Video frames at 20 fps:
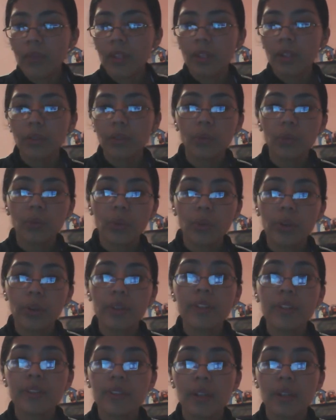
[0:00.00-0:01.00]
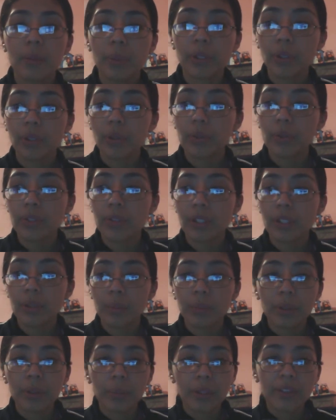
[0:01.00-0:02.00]
The fourth step includes
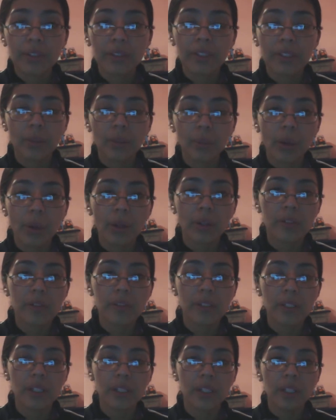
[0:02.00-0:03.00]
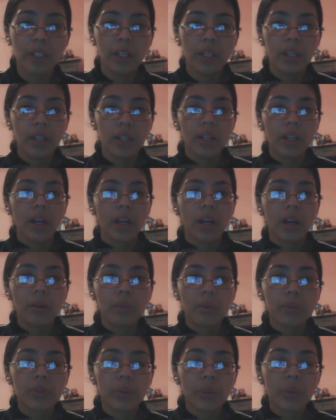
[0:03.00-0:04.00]
implementing the policy.
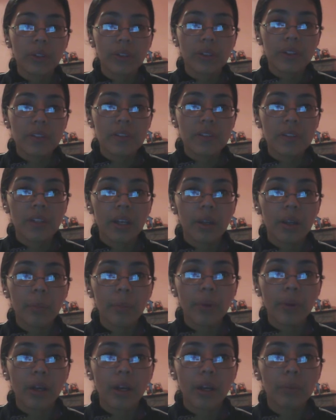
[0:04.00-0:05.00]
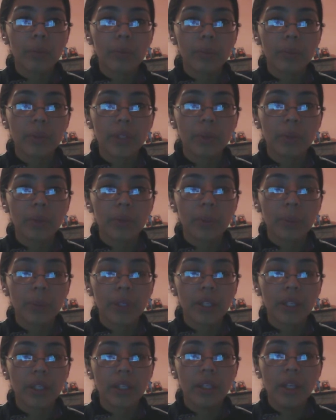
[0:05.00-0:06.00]
So in this step, it would
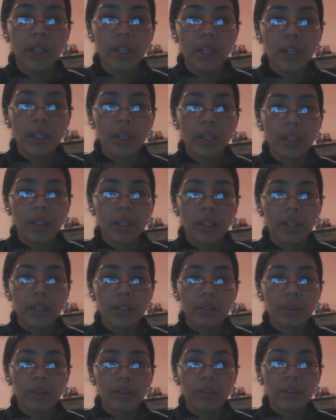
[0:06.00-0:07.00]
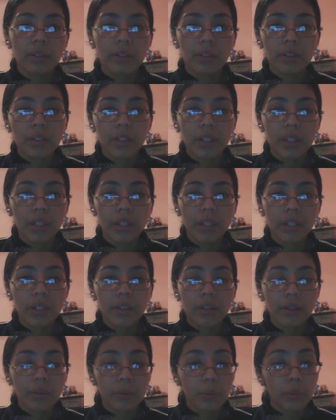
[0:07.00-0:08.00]
be uh,
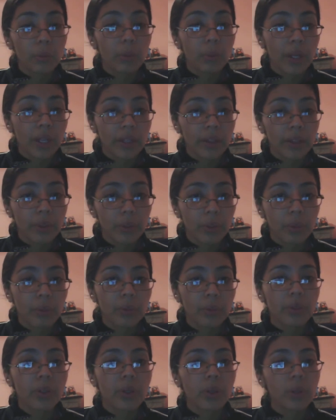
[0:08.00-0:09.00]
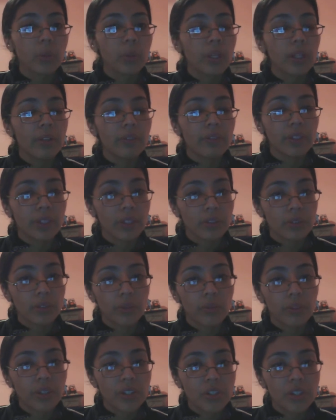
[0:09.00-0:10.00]
the way that we would know if an
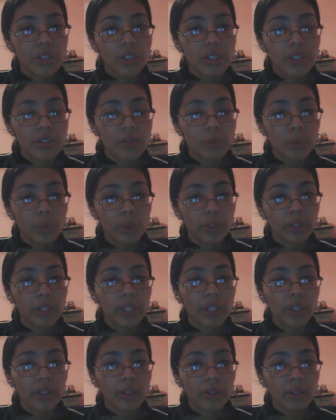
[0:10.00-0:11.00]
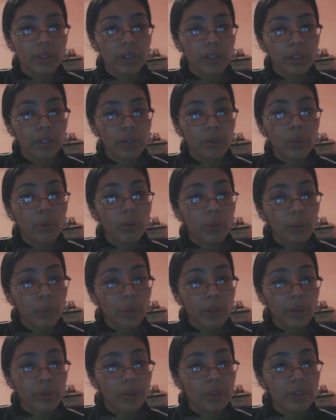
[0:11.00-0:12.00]
intervention is working or
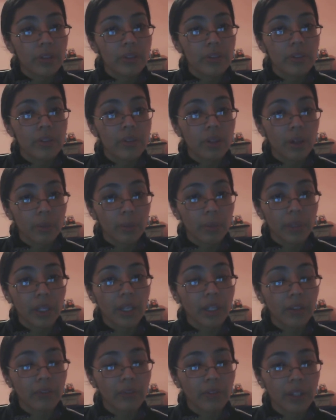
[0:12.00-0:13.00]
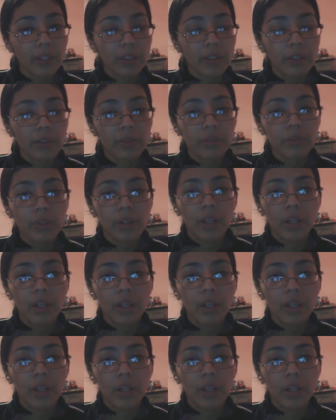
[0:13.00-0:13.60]
whether it's not being effective.